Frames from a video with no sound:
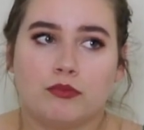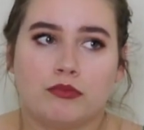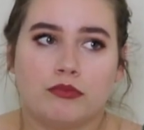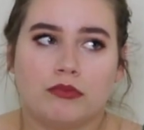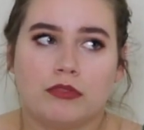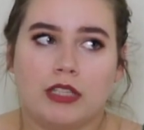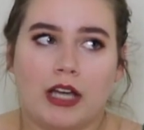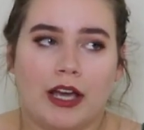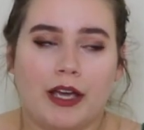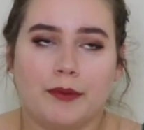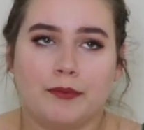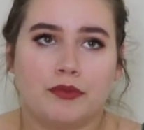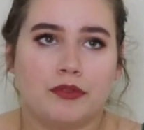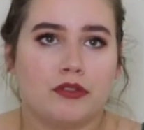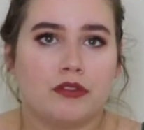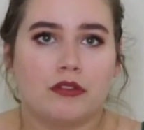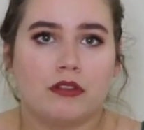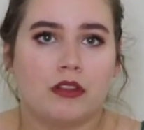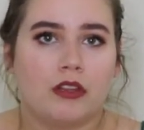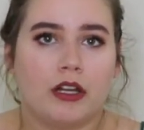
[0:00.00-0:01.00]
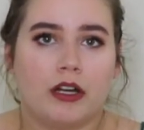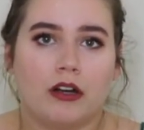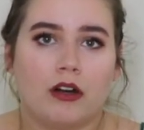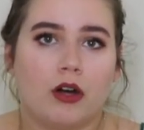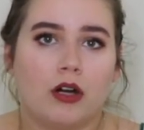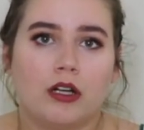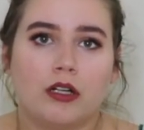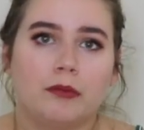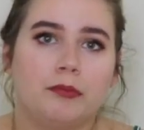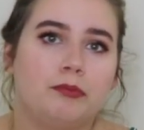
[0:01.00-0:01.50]
types there
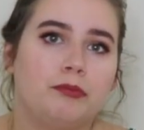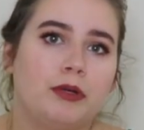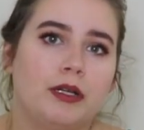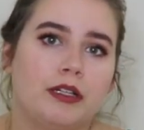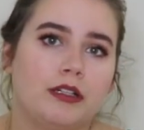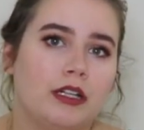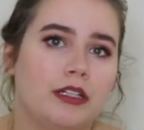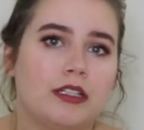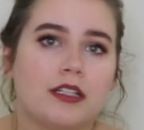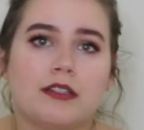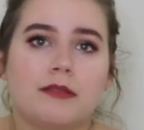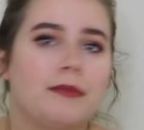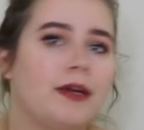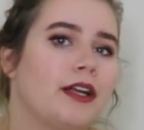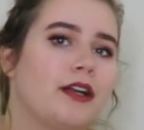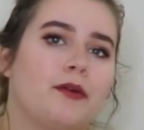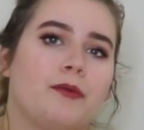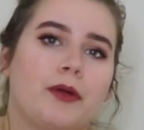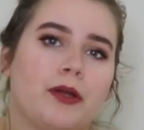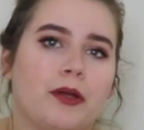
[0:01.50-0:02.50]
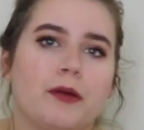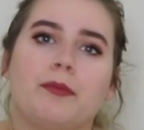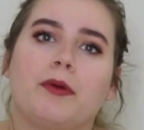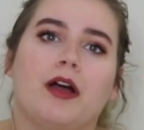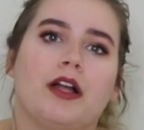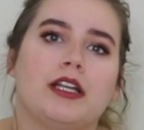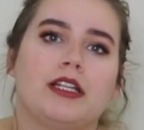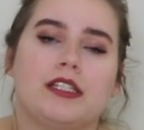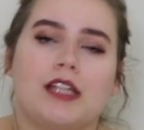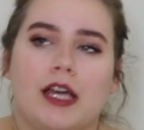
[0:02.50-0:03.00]
are, but it doesn't matter what your
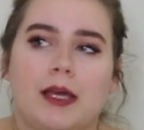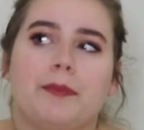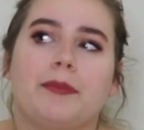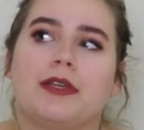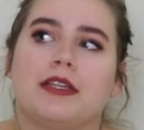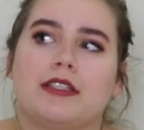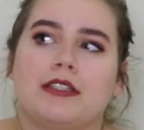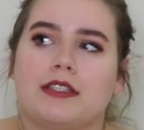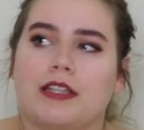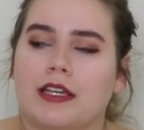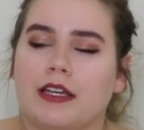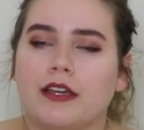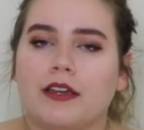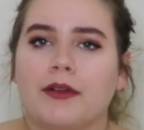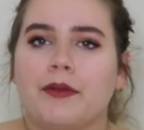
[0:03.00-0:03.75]
body type is like